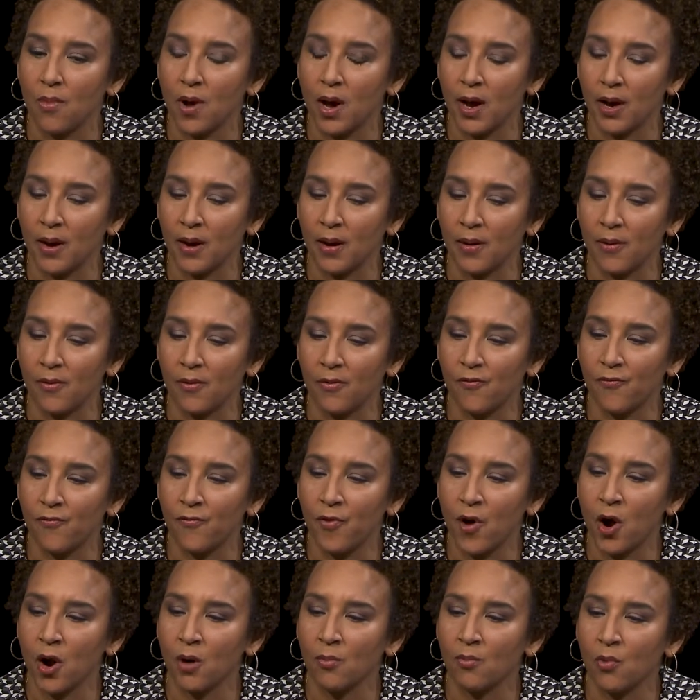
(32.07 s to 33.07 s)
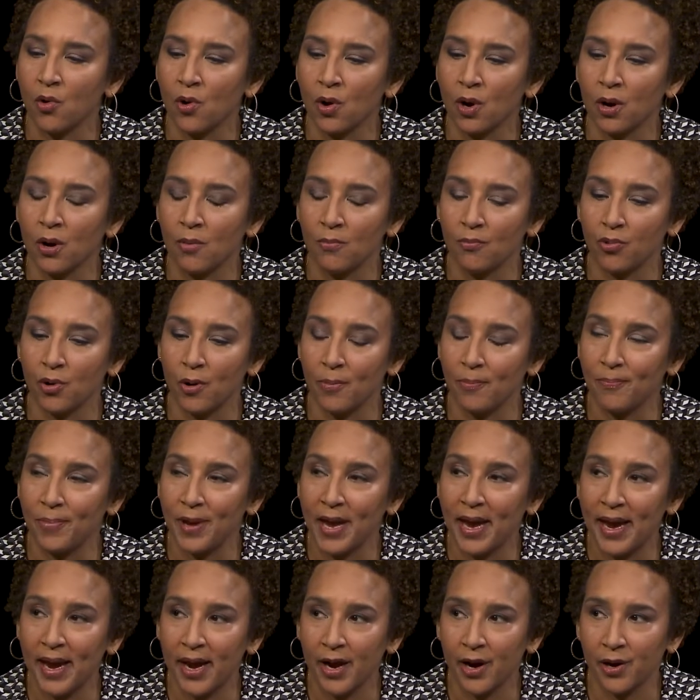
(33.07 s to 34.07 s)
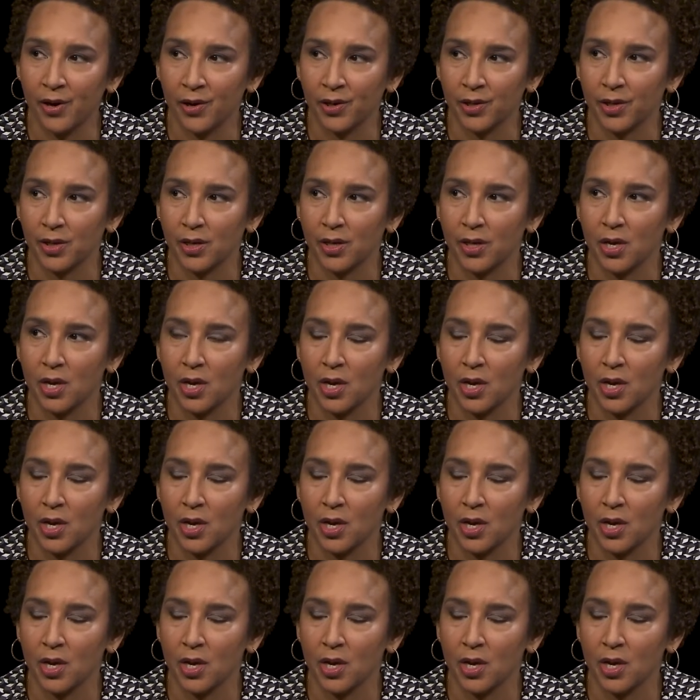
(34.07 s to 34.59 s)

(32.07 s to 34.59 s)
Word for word: uh, far more prepared